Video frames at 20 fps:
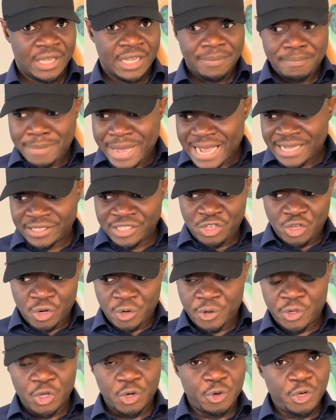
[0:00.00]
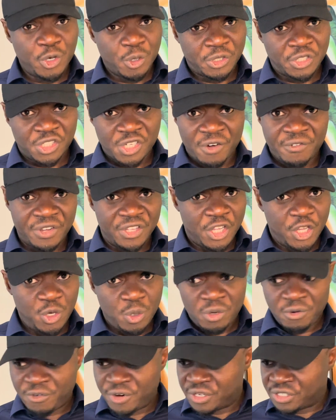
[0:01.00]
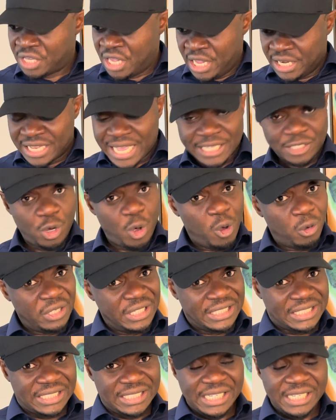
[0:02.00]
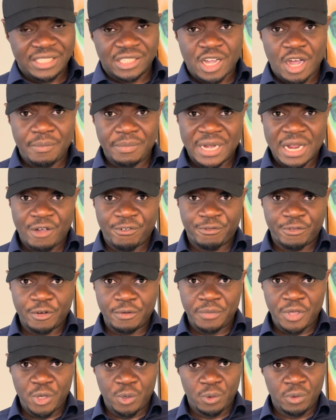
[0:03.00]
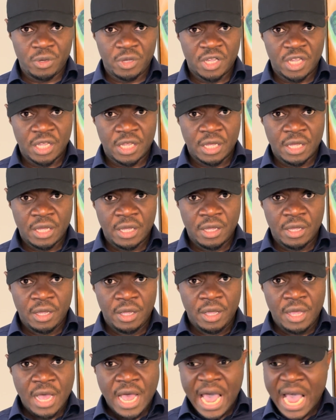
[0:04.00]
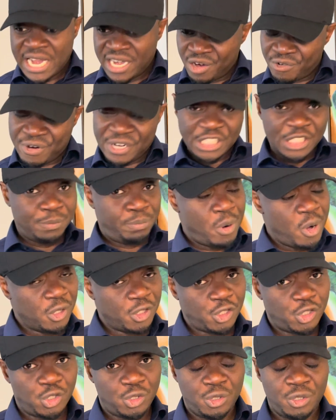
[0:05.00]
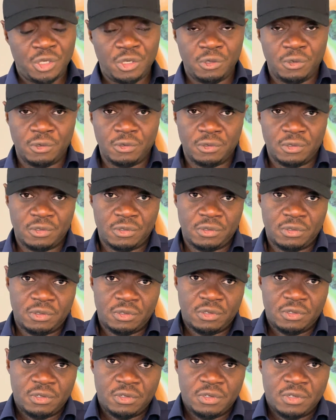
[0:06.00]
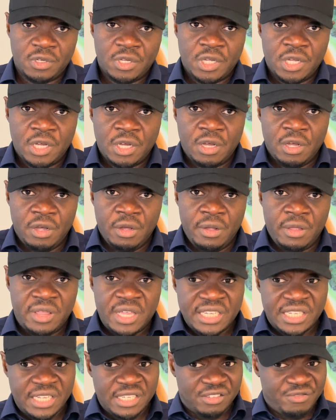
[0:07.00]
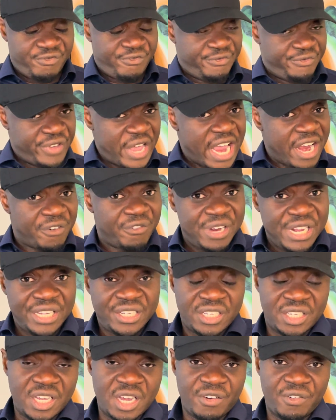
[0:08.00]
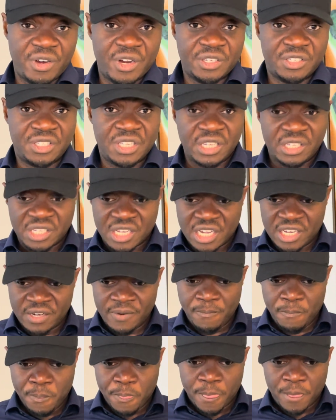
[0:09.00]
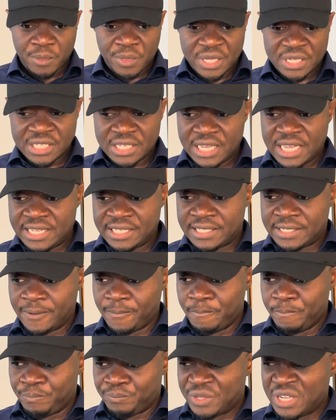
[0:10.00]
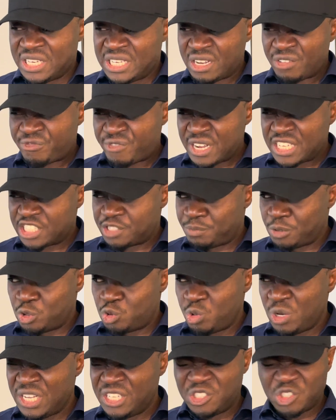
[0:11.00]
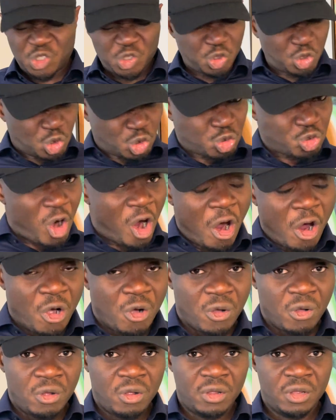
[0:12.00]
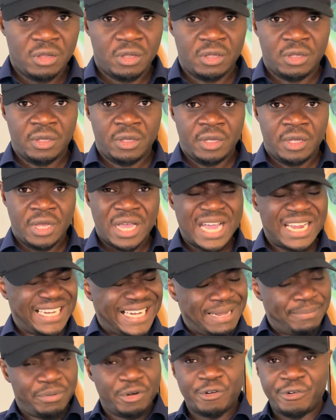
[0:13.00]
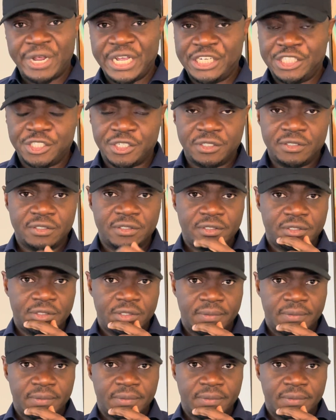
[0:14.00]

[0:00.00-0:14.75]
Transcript: The man, your servant, the universe, that's all it sees coming out from you. And it responds to you. This is very serious. This is the difference between struggle and liberation,